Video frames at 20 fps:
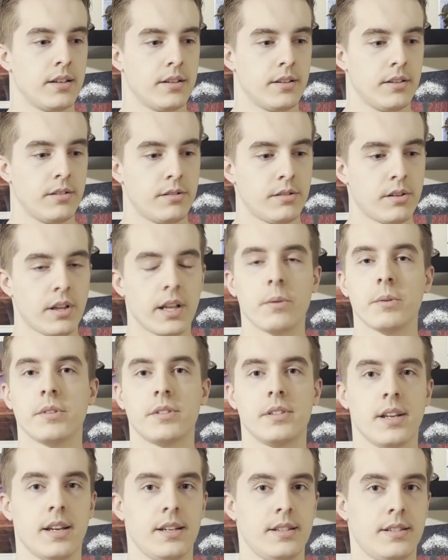So that was
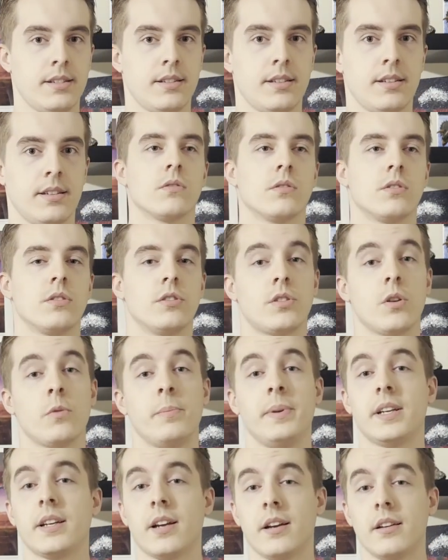nice. So
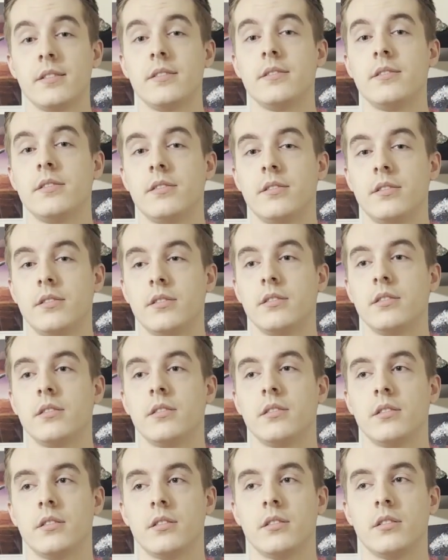because
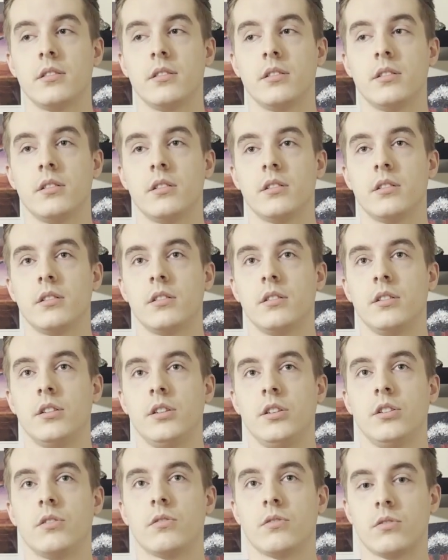
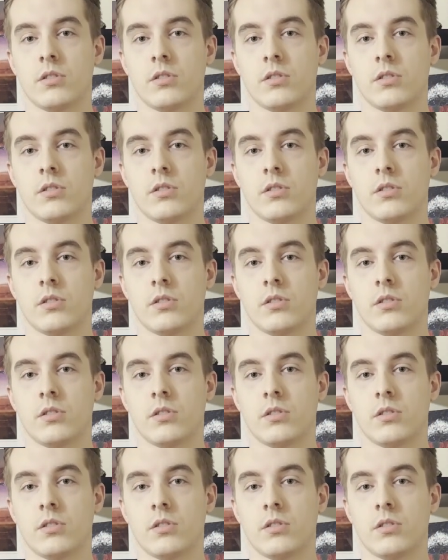you're